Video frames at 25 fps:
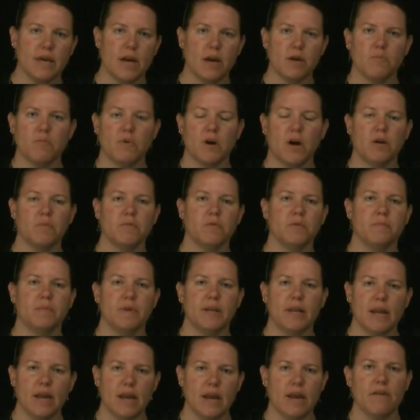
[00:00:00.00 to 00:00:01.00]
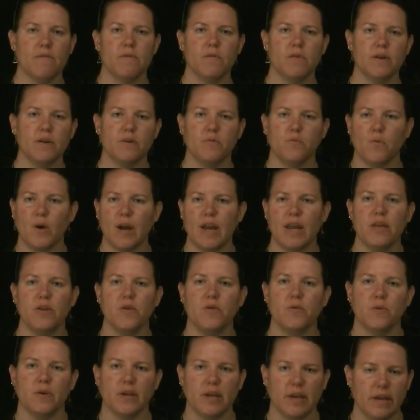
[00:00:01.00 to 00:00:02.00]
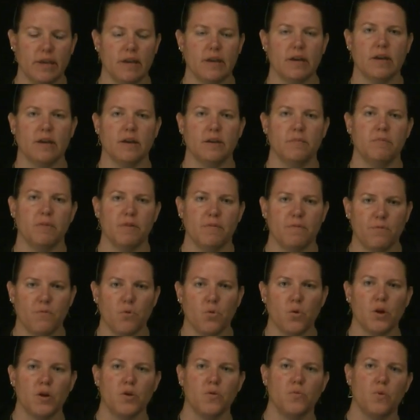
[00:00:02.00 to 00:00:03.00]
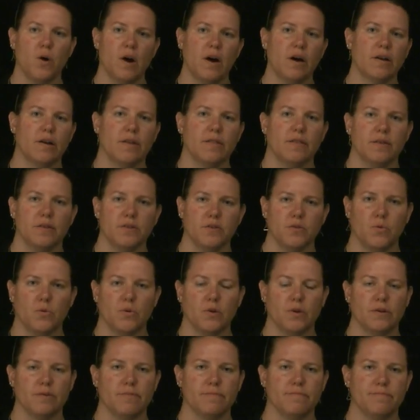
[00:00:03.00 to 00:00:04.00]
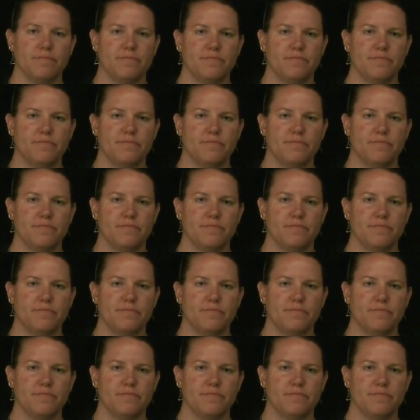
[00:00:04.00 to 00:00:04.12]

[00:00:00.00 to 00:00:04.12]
that problem in every way you can before you walk in the door.